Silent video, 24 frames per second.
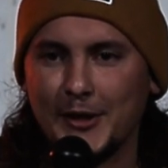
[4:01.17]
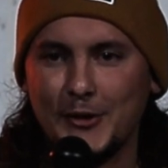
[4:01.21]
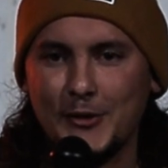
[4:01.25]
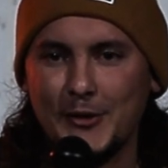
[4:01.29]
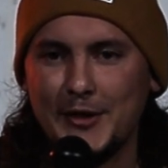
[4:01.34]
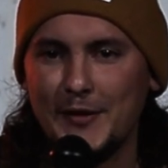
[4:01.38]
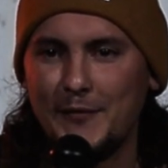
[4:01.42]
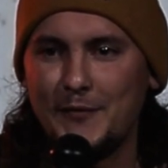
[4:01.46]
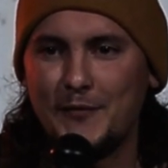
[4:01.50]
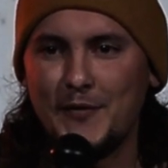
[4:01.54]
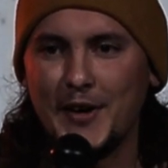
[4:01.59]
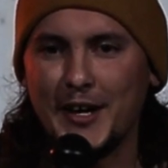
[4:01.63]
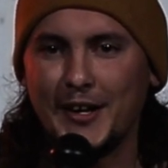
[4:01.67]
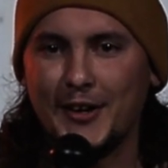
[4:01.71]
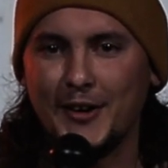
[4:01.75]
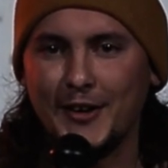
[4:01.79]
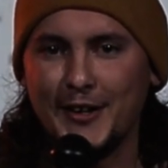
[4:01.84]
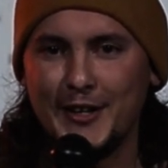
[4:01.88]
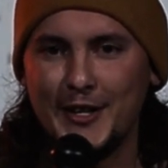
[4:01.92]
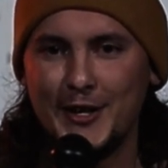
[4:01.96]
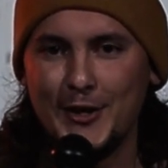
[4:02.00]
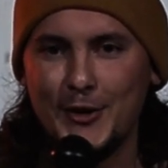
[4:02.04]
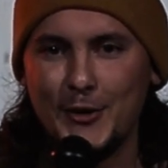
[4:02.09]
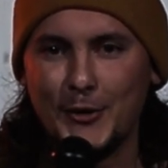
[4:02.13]
Who the fuck are
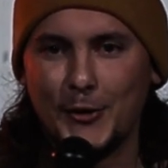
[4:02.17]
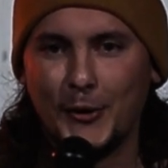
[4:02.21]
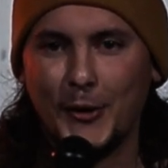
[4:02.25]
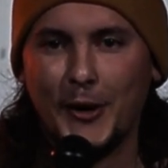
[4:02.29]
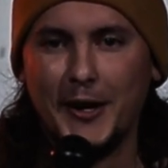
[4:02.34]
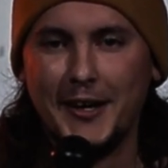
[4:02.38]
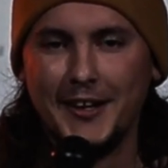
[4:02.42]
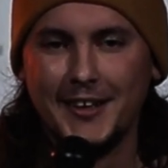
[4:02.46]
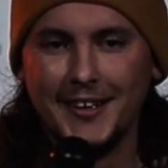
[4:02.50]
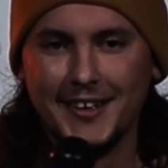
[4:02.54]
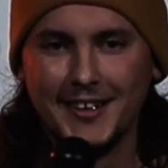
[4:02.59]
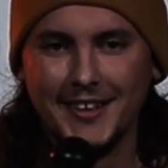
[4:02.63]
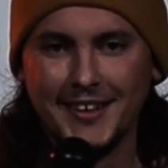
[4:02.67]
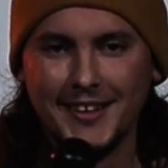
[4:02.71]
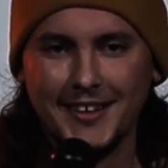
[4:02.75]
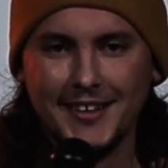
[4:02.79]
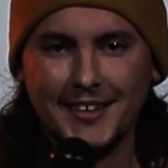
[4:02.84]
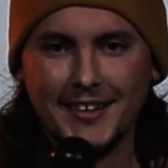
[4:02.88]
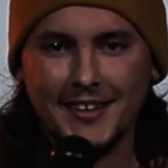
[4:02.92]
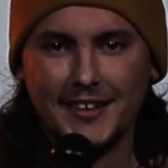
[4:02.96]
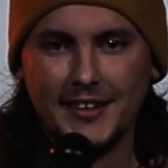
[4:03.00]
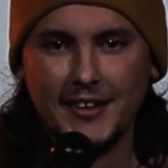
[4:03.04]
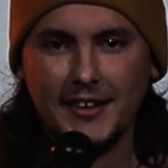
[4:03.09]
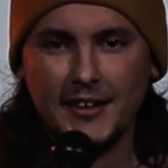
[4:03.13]
you?
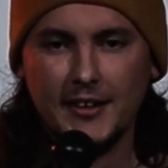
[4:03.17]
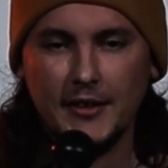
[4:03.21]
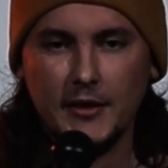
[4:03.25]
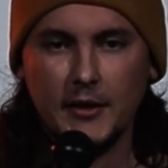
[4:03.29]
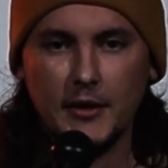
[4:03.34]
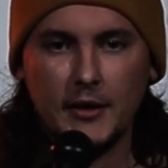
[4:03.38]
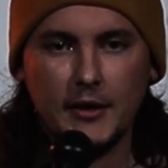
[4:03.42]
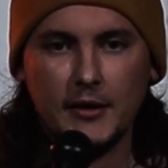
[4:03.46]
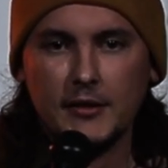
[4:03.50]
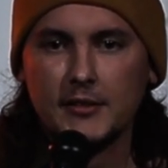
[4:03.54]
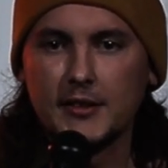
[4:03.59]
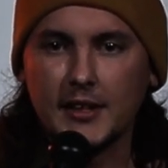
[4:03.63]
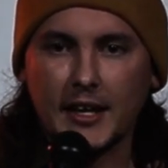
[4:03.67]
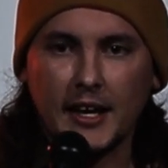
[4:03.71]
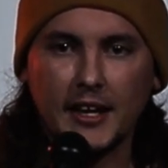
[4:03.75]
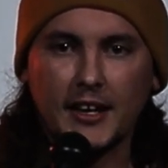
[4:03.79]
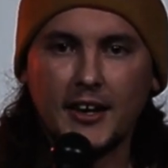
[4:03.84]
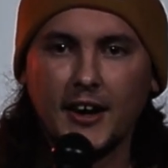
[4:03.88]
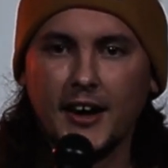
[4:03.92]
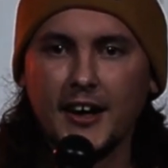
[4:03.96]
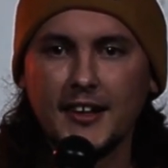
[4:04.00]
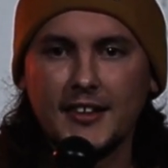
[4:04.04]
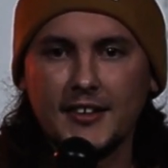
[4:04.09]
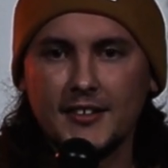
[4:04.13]
It's like I
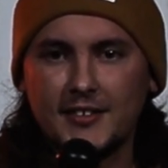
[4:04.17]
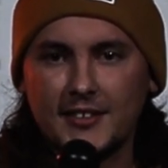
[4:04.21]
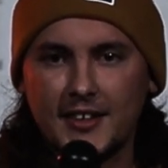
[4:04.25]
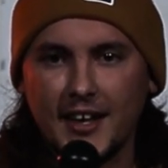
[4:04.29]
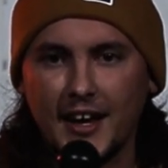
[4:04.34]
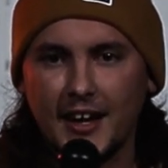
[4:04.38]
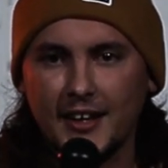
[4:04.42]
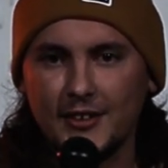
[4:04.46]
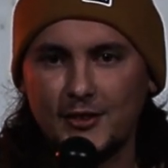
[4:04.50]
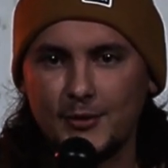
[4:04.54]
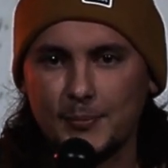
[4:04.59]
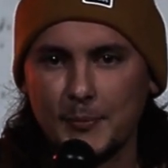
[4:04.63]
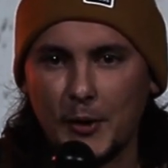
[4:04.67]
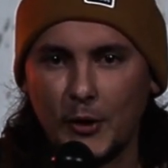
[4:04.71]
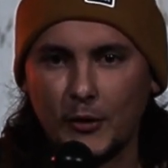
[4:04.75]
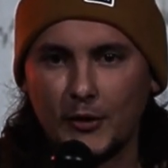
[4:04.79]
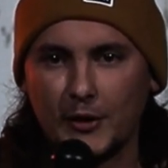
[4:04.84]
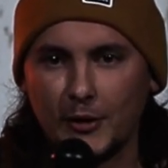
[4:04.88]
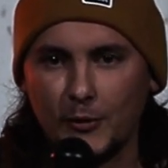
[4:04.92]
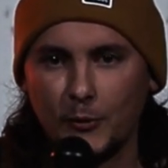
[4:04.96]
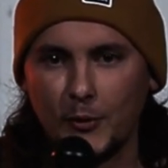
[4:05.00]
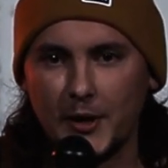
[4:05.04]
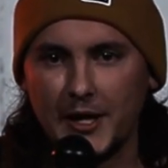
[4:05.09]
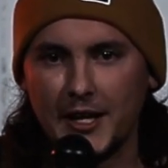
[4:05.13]
caught this guy
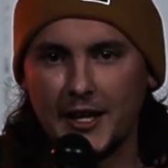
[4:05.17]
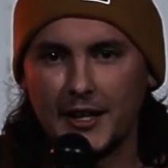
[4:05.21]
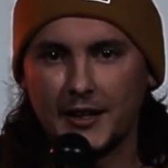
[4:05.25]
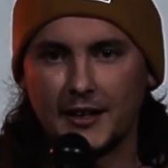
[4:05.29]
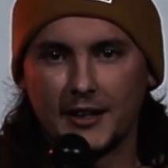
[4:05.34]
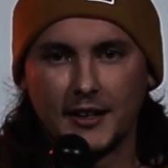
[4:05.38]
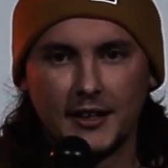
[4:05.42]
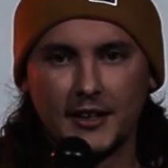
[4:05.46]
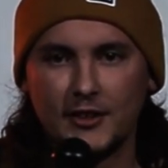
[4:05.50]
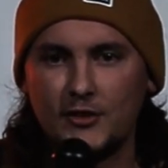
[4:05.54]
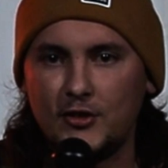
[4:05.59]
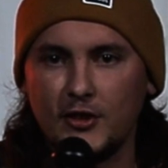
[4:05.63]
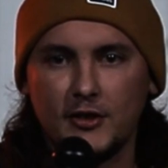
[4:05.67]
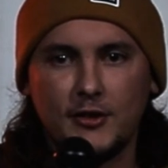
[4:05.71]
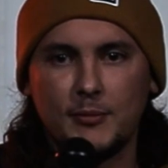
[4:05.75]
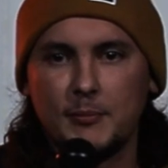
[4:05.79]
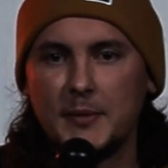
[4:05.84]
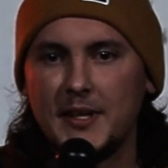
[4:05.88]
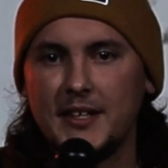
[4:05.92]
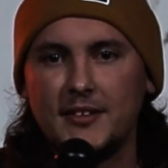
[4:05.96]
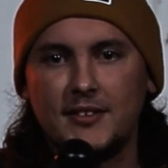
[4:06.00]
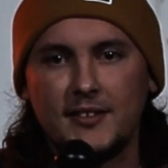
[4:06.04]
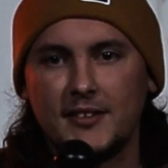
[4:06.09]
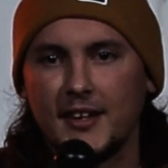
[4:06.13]
smoking weed, and it's just
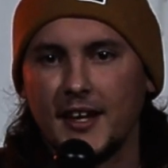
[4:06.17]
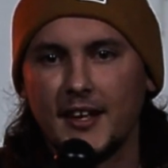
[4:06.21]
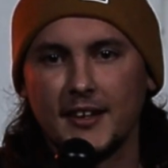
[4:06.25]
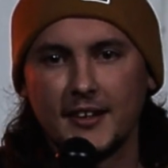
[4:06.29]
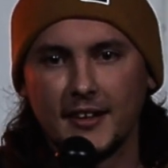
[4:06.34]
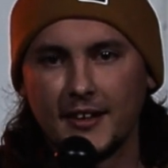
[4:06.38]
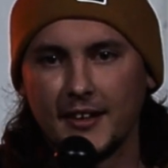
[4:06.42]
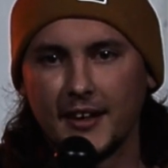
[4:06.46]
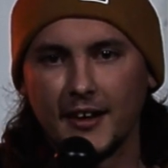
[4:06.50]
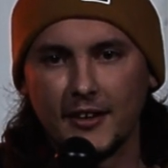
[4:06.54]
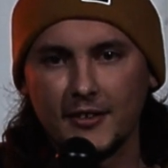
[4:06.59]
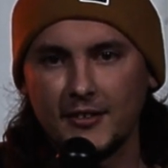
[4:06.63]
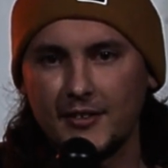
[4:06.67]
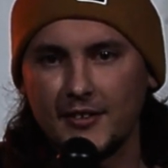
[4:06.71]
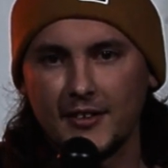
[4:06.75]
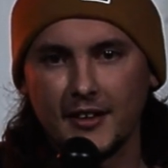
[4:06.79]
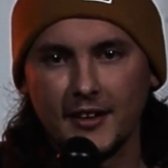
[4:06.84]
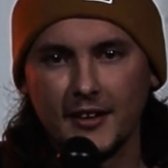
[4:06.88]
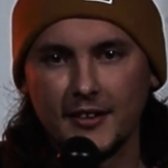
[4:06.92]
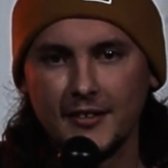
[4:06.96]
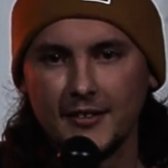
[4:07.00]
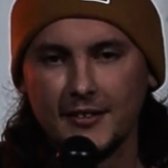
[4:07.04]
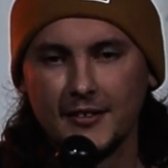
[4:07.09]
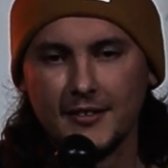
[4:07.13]
me standing there
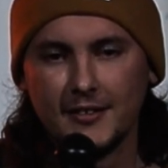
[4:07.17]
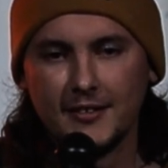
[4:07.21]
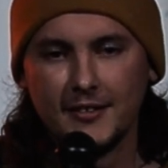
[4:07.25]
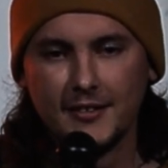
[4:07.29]
still.